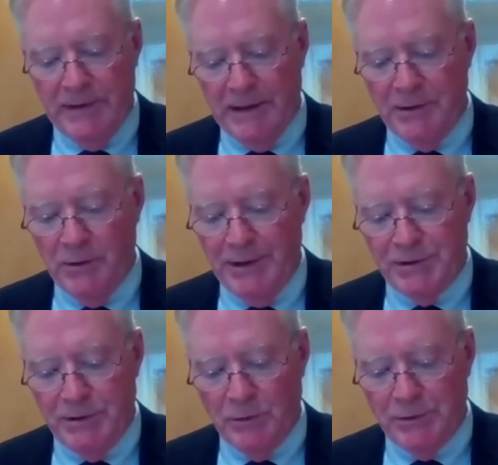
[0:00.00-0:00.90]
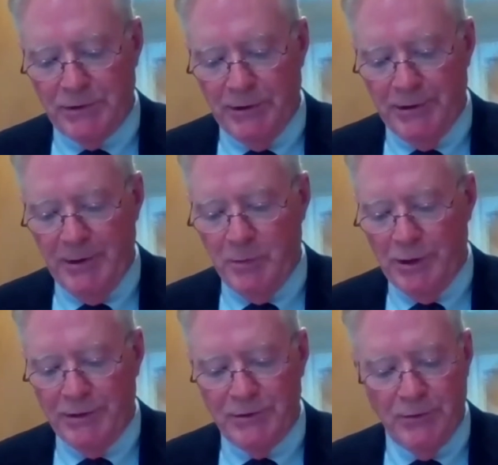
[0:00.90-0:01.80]
valuation was
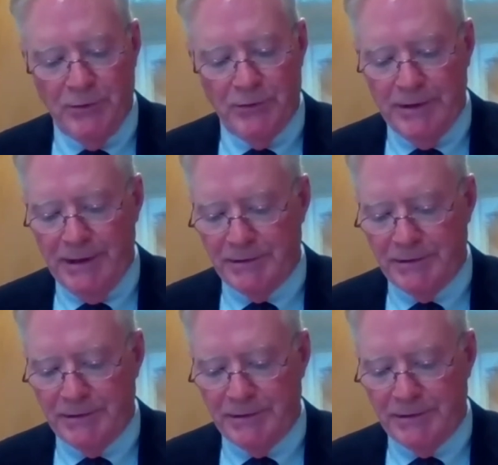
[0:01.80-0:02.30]
30.23.